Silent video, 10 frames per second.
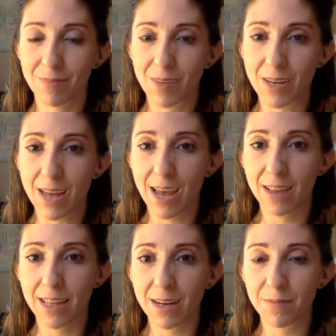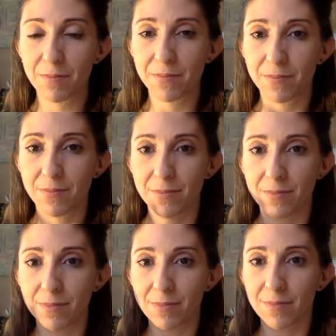Inhaling,
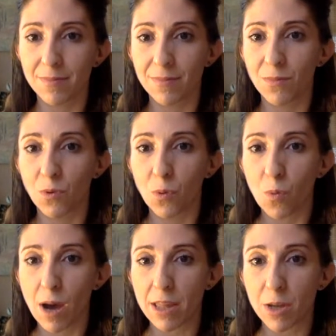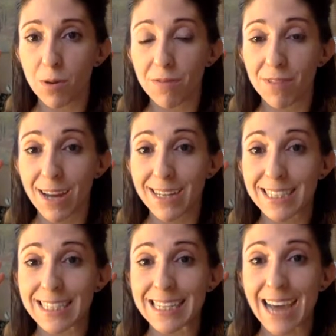quietly
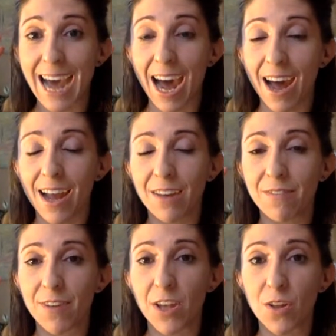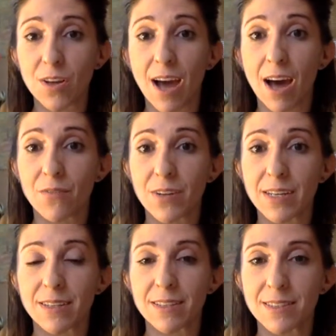reflecting, I feel
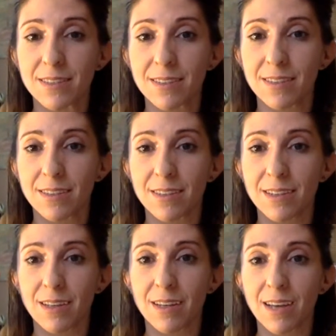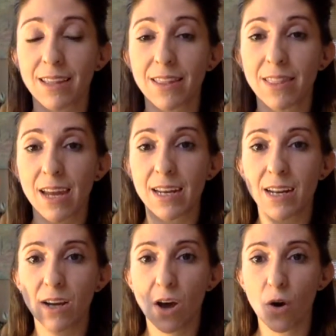confident. And then letting
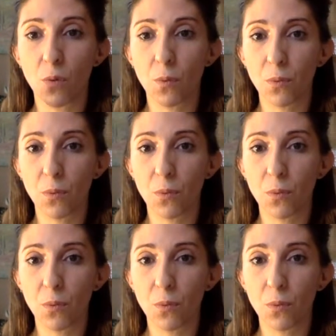it go.